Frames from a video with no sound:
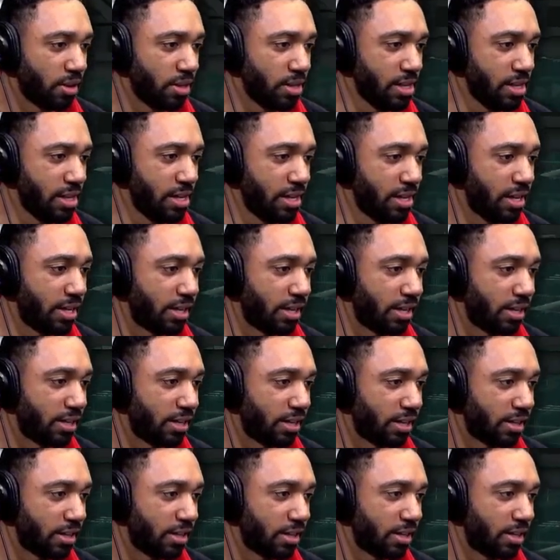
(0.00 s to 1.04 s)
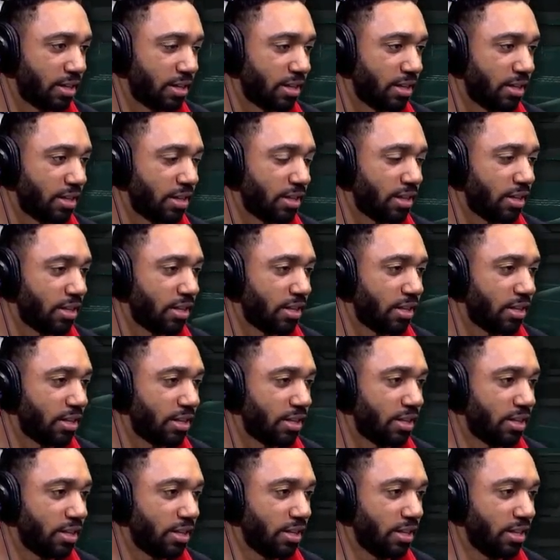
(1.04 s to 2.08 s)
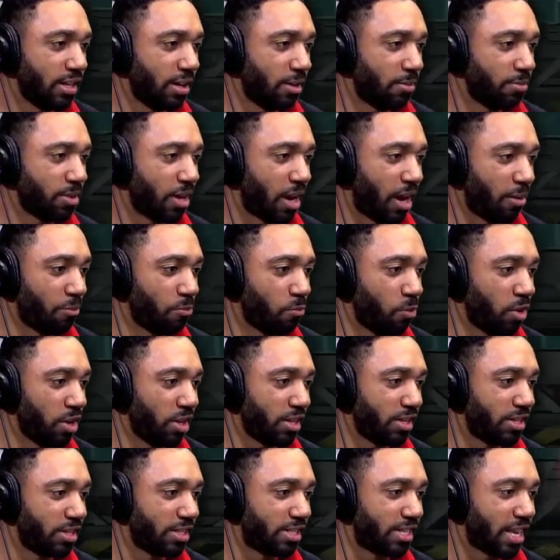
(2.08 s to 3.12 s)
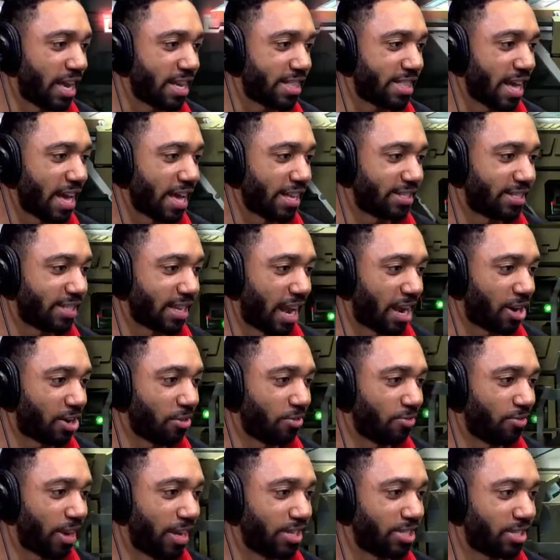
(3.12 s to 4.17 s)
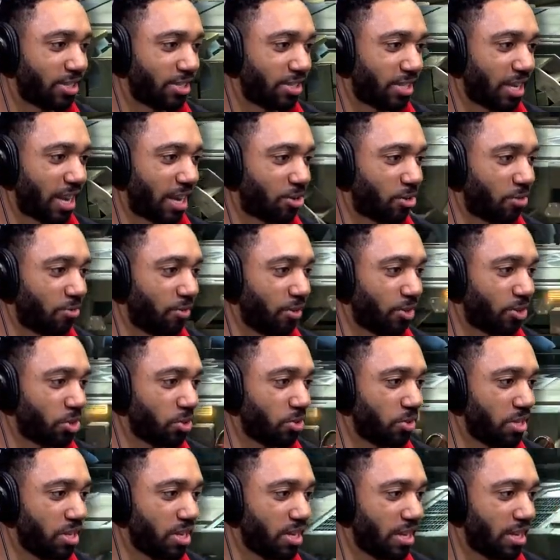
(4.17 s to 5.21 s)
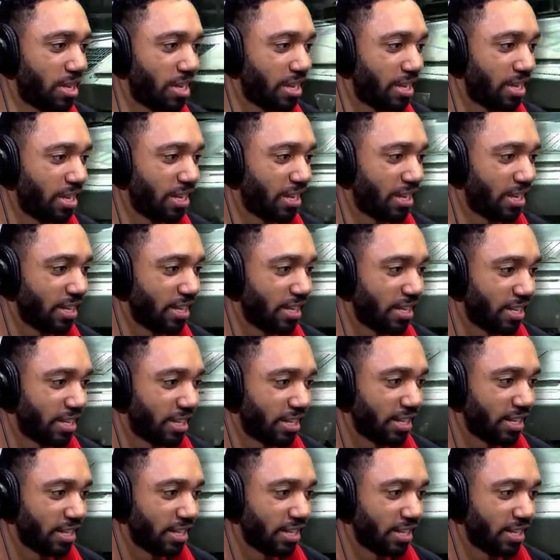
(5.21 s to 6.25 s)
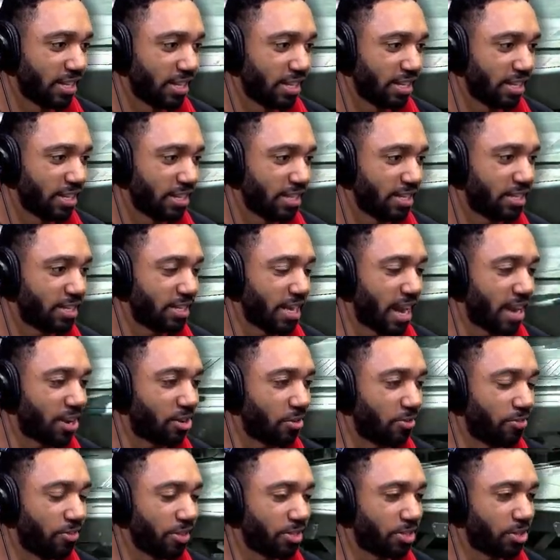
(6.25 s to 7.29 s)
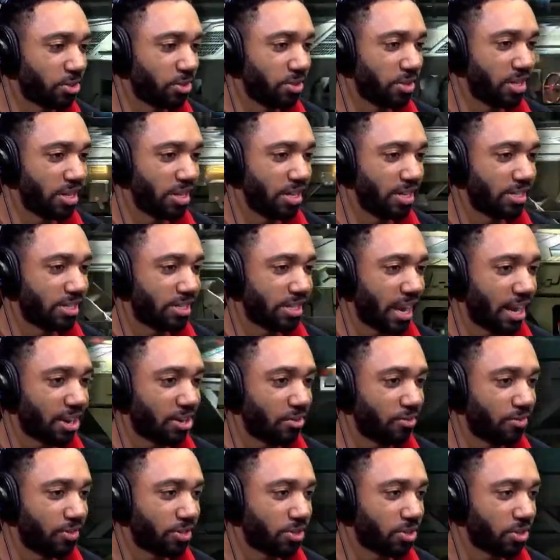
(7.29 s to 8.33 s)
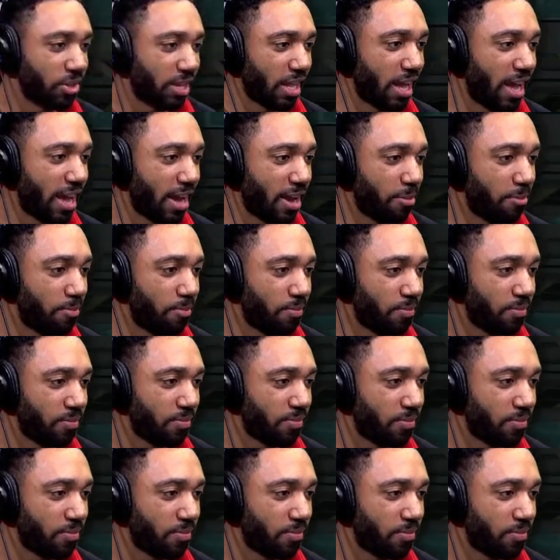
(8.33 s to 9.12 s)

Ugh. Ugh, I'm, I'm willing to take that sacrifice, sacrificial knee. Sacrificial knee, sacrificial lamb.